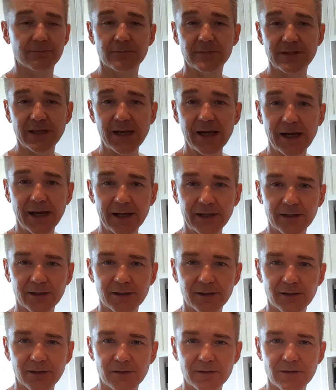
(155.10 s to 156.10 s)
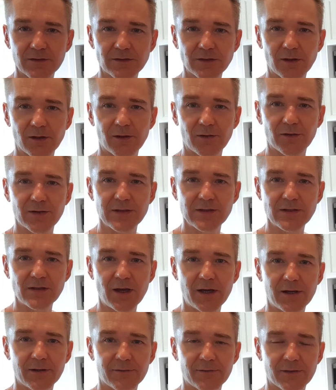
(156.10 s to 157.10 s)
dark, so on this
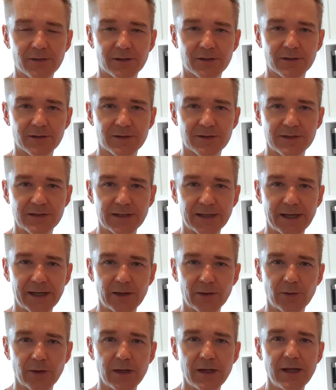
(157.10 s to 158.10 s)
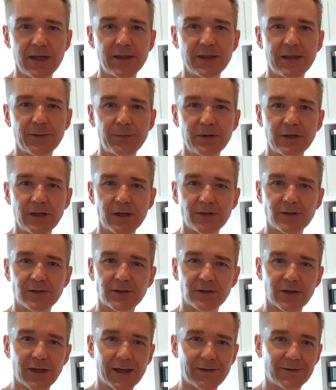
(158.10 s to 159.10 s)
side of the scale, then we know that
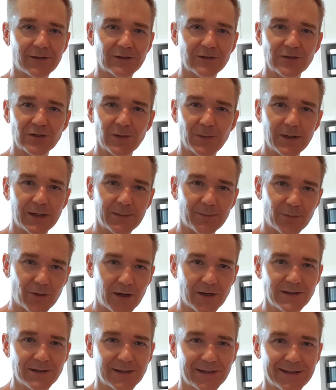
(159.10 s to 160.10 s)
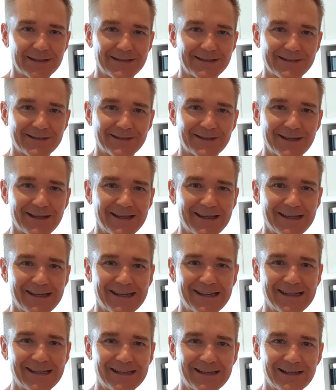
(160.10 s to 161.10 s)
you're having too many proteins
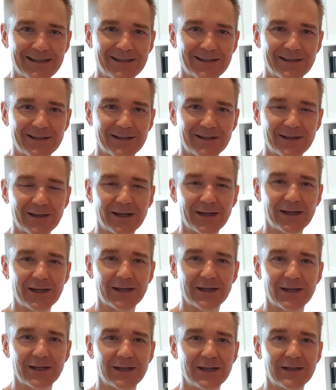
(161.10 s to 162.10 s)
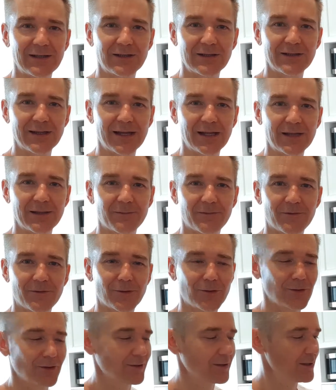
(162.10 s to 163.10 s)
in your daily
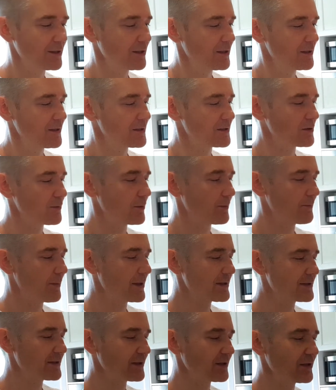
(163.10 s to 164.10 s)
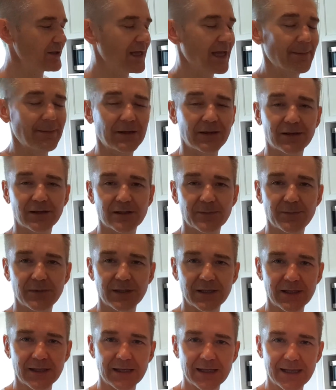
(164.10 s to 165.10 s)
food. So we're basically aiming to
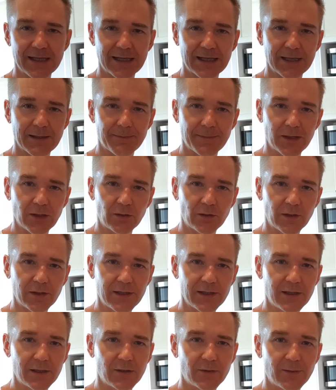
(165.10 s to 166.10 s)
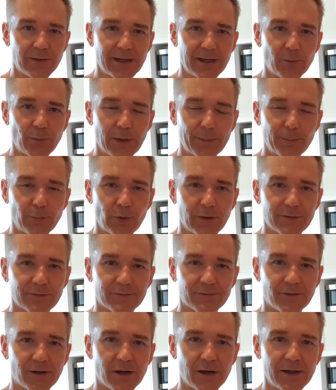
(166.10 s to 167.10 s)
be in the middle here, around
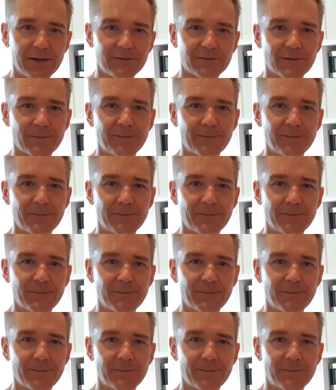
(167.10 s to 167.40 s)
1.5.